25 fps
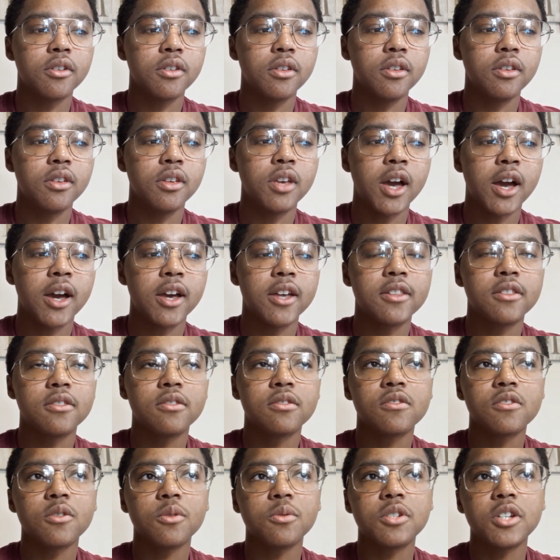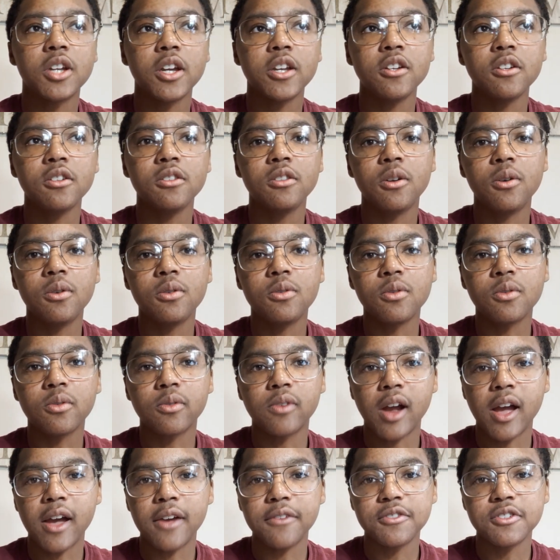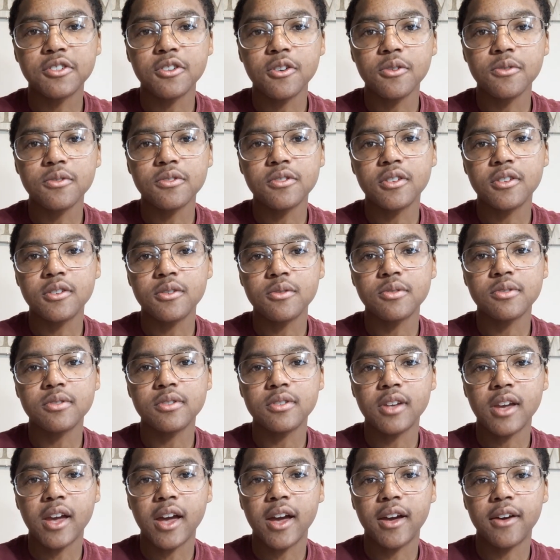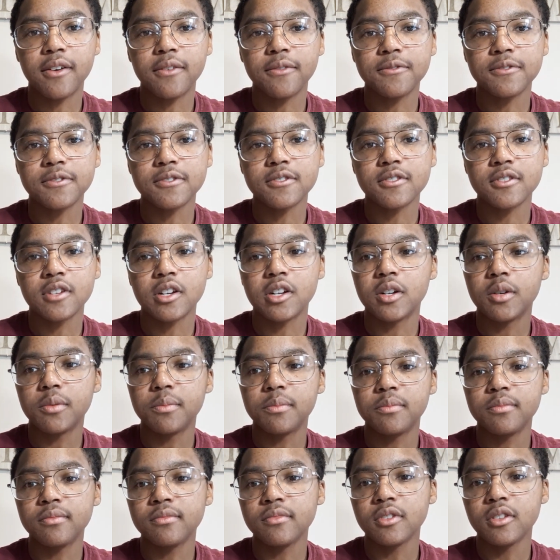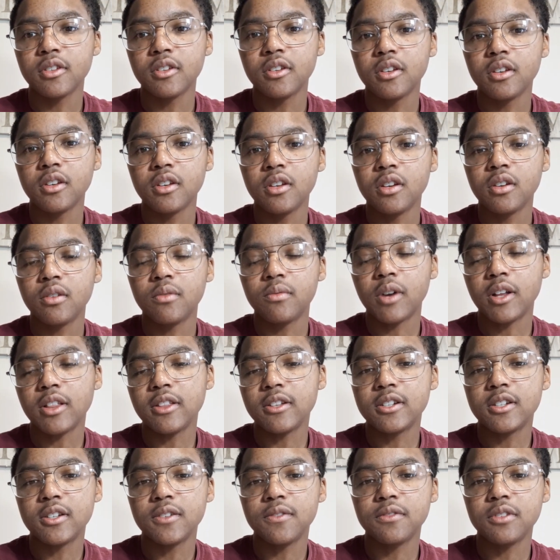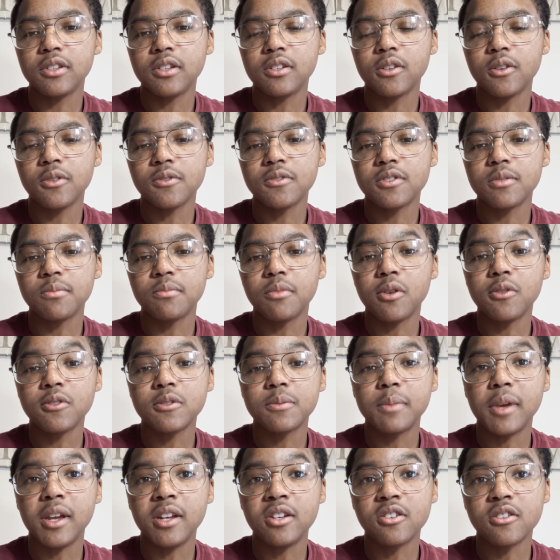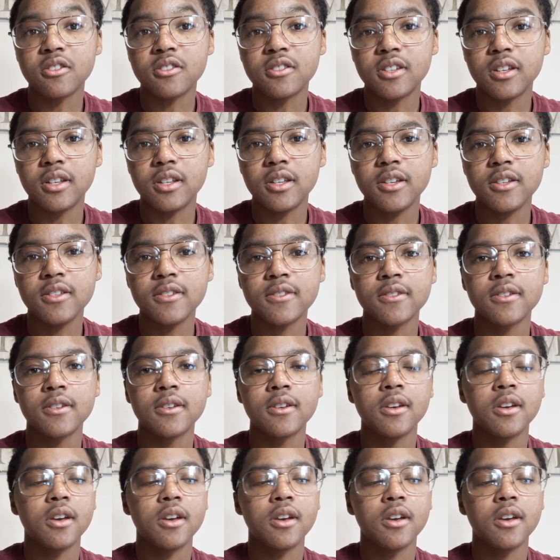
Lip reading: yeah, so check your local craft shows. They usually have some relatively close to most major cities.